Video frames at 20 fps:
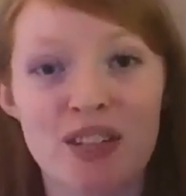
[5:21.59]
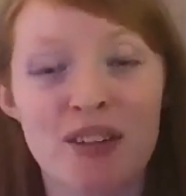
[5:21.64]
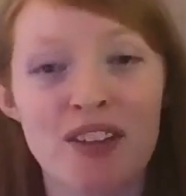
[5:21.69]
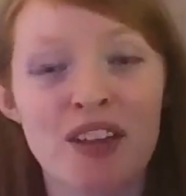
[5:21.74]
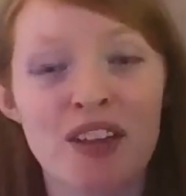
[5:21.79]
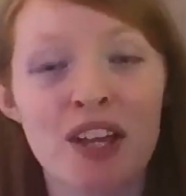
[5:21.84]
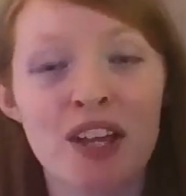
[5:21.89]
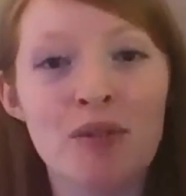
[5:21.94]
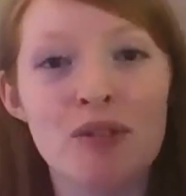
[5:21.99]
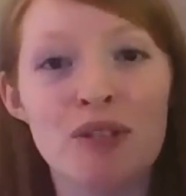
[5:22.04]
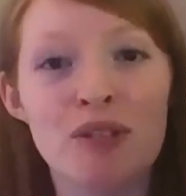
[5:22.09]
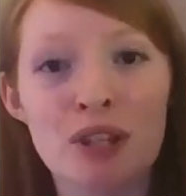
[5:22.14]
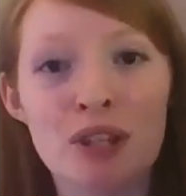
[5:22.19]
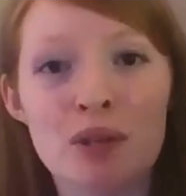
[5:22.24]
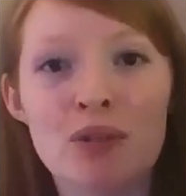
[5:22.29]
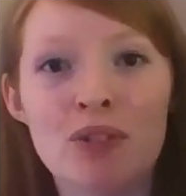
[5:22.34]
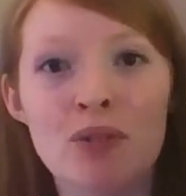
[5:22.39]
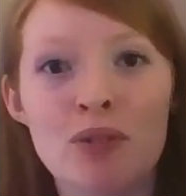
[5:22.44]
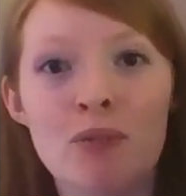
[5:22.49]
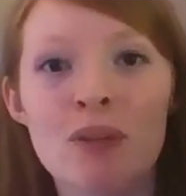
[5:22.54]
So I thought it was
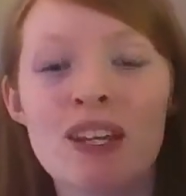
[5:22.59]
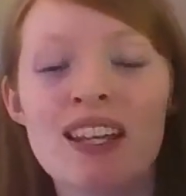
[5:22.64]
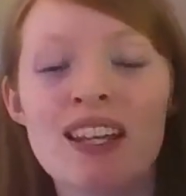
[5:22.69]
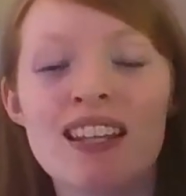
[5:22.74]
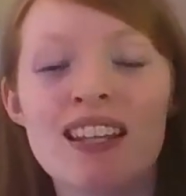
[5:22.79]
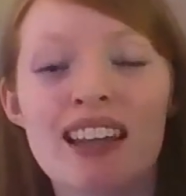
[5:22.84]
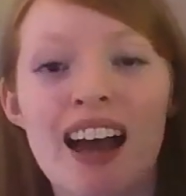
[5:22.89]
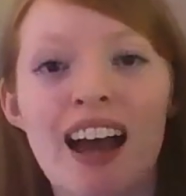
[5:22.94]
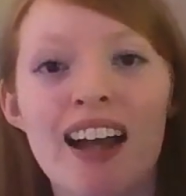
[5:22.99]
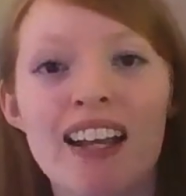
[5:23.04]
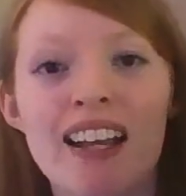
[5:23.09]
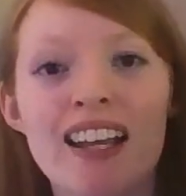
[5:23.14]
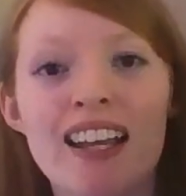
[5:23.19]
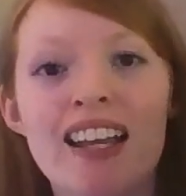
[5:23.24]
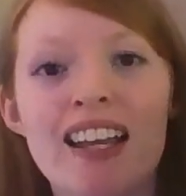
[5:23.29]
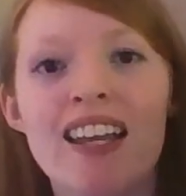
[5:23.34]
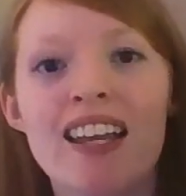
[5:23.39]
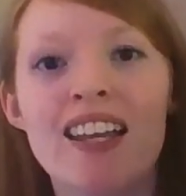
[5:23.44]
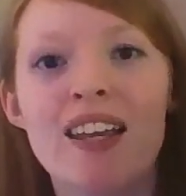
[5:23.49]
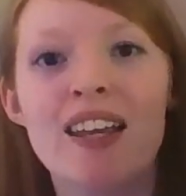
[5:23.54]
so sweet that
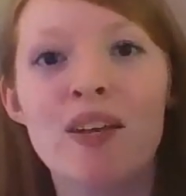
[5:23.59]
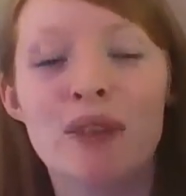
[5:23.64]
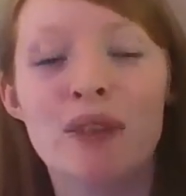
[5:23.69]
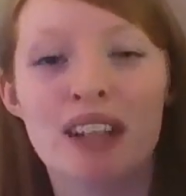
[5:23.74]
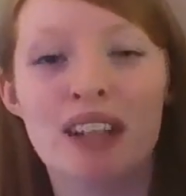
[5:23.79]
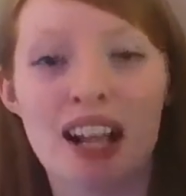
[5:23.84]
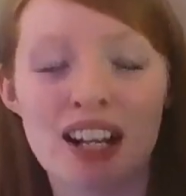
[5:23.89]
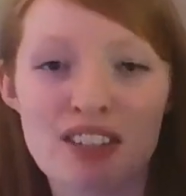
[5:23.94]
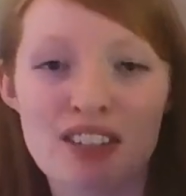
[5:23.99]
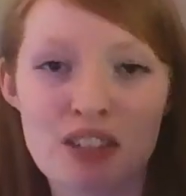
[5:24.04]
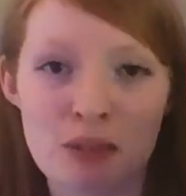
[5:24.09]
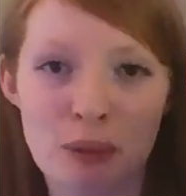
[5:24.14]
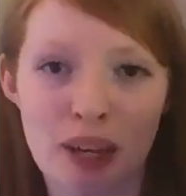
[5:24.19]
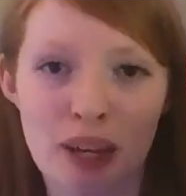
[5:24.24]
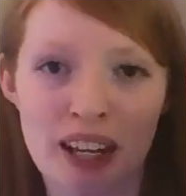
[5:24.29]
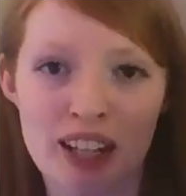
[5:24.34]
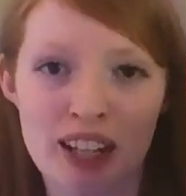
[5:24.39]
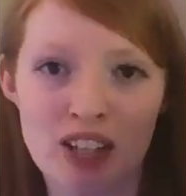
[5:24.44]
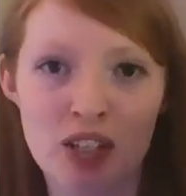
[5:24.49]
he went out of his way